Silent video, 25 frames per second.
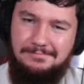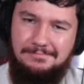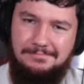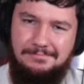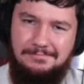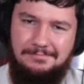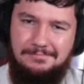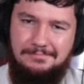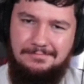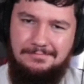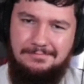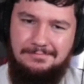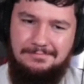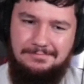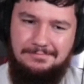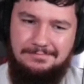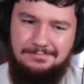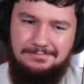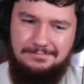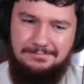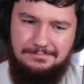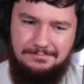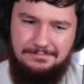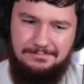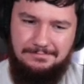
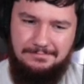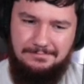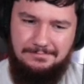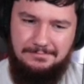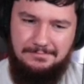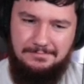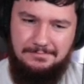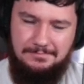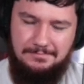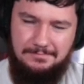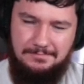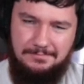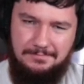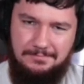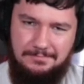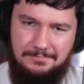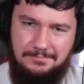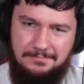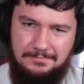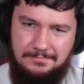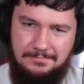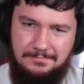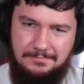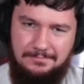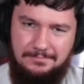
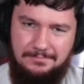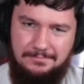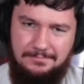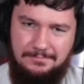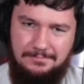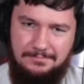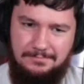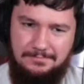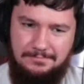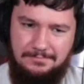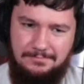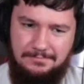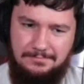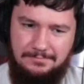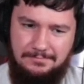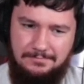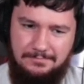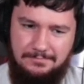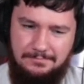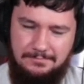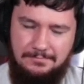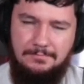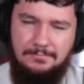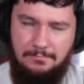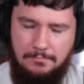
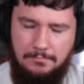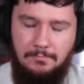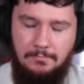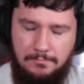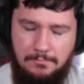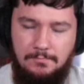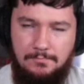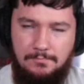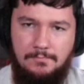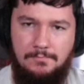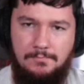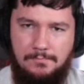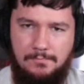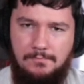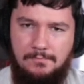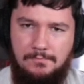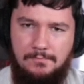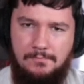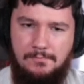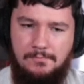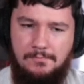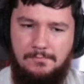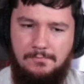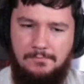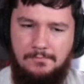
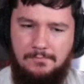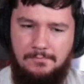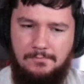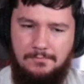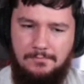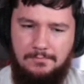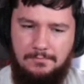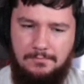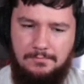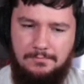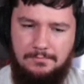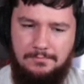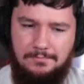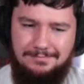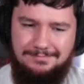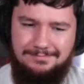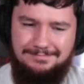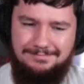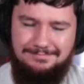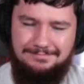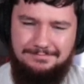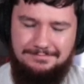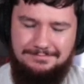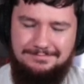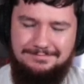
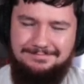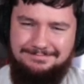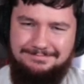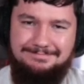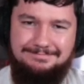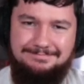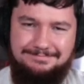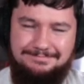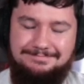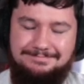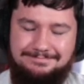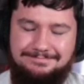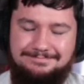(not speaking)